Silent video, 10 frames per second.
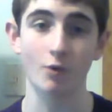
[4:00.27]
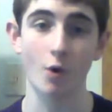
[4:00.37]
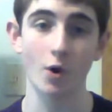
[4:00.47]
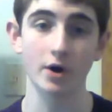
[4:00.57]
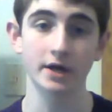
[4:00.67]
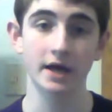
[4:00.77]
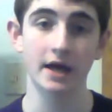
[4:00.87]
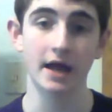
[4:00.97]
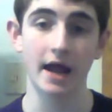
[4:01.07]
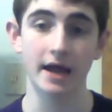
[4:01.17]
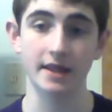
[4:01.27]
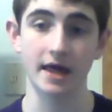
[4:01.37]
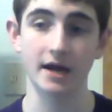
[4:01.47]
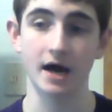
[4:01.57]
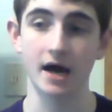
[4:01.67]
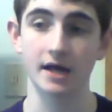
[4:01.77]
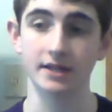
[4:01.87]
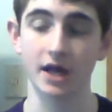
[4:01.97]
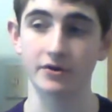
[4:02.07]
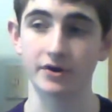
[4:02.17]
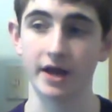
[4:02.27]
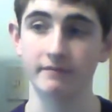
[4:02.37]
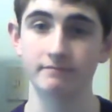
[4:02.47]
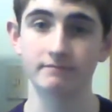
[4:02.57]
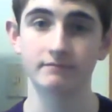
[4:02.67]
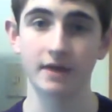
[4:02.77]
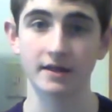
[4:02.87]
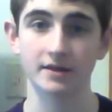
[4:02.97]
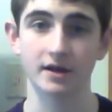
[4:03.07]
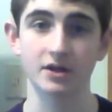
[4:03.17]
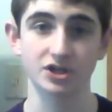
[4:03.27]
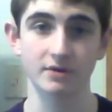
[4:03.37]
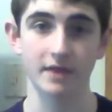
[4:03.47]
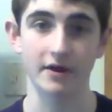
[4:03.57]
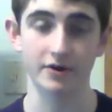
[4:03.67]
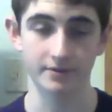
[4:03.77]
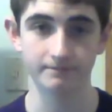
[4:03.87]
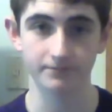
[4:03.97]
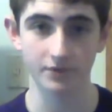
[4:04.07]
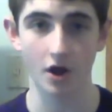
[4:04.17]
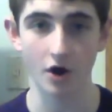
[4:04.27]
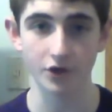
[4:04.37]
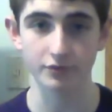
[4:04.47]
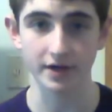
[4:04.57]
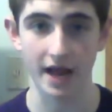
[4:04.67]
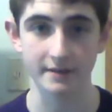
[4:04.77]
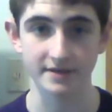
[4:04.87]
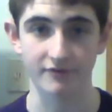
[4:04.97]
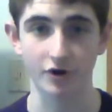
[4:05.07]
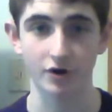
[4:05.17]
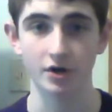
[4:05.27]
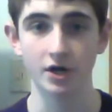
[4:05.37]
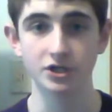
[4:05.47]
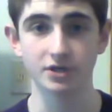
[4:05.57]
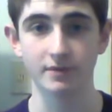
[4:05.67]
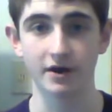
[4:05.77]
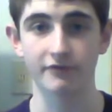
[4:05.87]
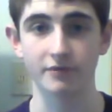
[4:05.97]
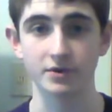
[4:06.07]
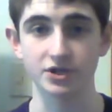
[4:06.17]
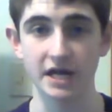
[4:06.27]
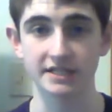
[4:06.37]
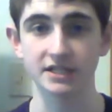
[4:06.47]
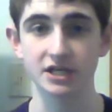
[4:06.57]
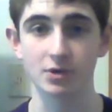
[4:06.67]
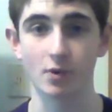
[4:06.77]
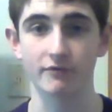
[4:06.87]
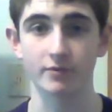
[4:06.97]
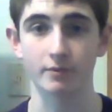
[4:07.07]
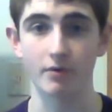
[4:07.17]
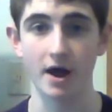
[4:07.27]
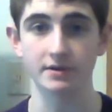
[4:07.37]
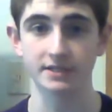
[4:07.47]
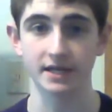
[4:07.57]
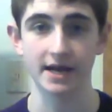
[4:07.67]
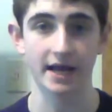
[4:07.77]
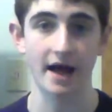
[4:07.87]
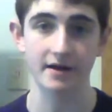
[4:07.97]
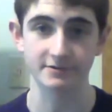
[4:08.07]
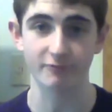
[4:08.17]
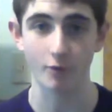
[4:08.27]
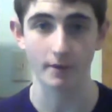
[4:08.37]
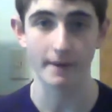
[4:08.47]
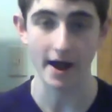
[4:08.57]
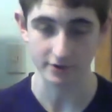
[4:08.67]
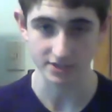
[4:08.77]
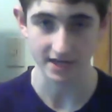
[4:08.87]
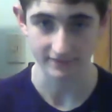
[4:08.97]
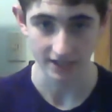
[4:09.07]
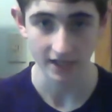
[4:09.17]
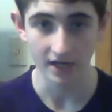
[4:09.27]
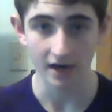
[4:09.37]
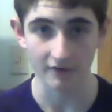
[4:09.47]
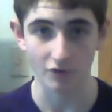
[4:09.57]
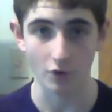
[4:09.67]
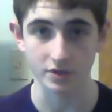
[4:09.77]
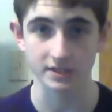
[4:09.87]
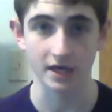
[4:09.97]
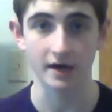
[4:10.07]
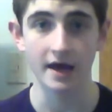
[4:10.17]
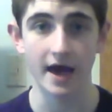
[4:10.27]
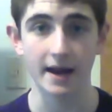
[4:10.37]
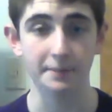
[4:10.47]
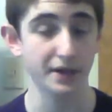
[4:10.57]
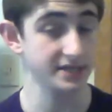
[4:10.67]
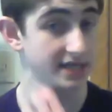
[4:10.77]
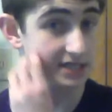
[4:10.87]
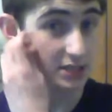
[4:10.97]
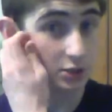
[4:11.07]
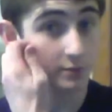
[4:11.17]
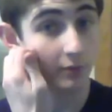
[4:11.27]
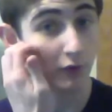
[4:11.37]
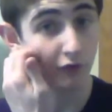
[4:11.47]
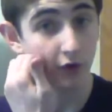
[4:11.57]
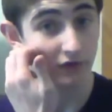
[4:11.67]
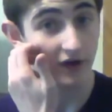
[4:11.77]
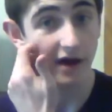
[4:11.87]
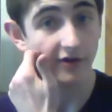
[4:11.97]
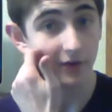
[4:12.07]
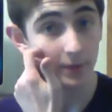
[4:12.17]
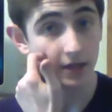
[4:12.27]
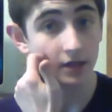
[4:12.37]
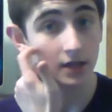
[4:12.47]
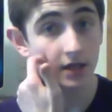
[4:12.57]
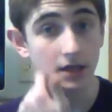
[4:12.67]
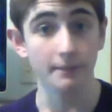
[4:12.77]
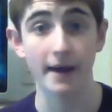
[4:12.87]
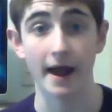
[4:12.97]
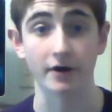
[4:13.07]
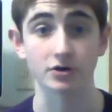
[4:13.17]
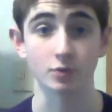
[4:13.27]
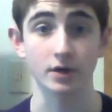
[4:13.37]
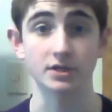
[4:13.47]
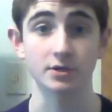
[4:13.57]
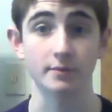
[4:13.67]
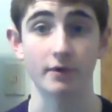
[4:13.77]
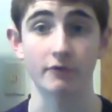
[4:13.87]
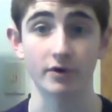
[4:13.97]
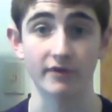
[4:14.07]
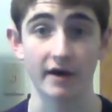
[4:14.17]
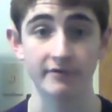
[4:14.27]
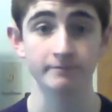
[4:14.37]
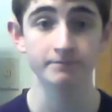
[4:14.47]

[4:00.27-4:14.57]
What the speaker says: Ward, and then the other name, can't think, Jim Leonard. All 3 names I've heard. Jim Leonard from the Jets, T.J. Ward from the Browns, and then Nick Collins, former Packer safety, of course, had a pick 6 in Super Bowl 45, helping the Packers win Super Bowl 45.